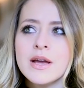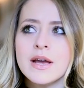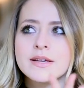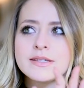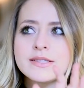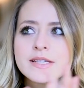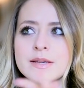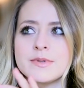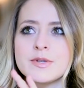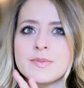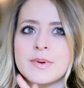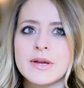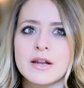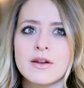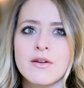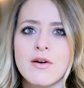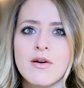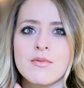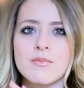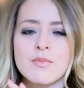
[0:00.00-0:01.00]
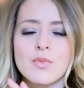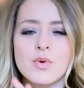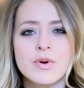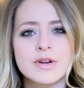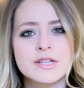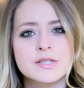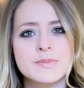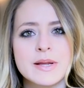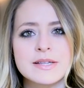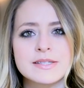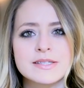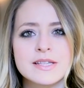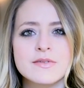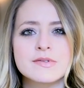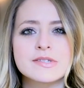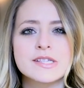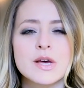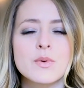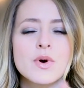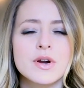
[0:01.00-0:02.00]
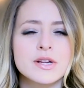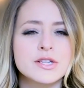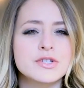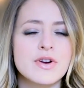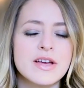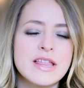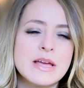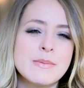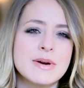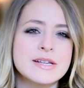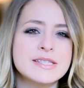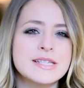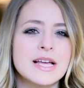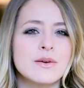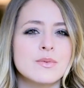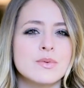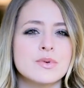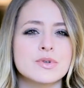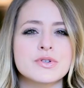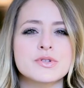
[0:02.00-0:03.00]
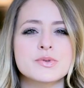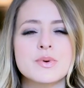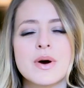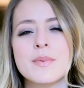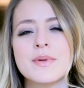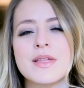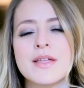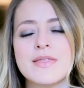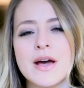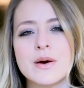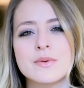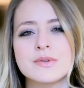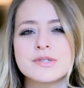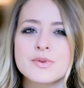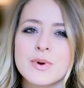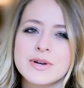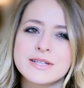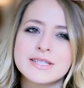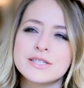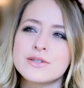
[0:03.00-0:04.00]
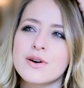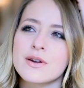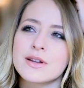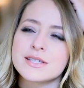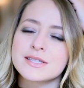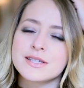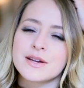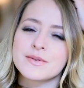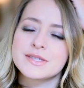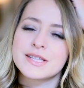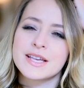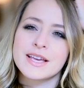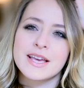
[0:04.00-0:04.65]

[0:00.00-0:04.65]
It seemed to be a lot more expensive because I wanted to try their micellar water as well, but then that was $20 and I was